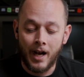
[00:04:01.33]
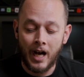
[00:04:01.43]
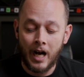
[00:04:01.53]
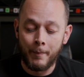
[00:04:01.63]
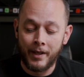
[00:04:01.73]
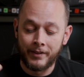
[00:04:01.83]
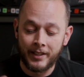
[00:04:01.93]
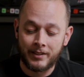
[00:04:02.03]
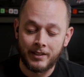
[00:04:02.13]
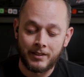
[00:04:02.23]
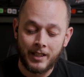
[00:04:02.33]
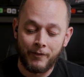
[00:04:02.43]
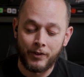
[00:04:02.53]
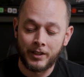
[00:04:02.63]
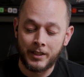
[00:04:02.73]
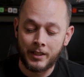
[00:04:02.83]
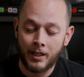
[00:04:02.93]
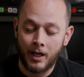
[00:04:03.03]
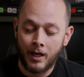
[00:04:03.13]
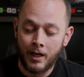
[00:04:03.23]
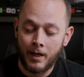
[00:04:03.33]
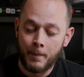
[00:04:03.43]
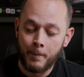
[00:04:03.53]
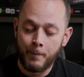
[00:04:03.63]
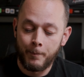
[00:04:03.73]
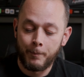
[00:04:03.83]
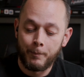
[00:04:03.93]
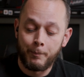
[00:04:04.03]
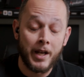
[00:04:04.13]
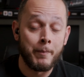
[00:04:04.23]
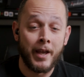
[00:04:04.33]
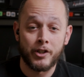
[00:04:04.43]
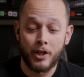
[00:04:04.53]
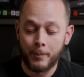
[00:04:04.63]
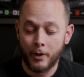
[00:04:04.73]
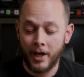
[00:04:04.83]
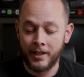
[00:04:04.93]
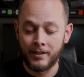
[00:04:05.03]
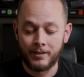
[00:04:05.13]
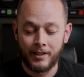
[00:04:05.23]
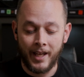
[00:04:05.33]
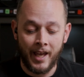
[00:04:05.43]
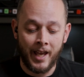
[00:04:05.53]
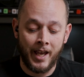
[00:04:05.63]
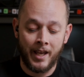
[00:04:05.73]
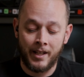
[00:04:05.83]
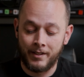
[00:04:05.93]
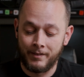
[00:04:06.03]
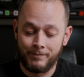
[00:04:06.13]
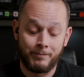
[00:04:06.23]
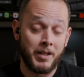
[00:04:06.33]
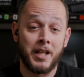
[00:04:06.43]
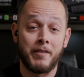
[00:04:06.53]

Um, and this has definitely um, been a major upgrade and I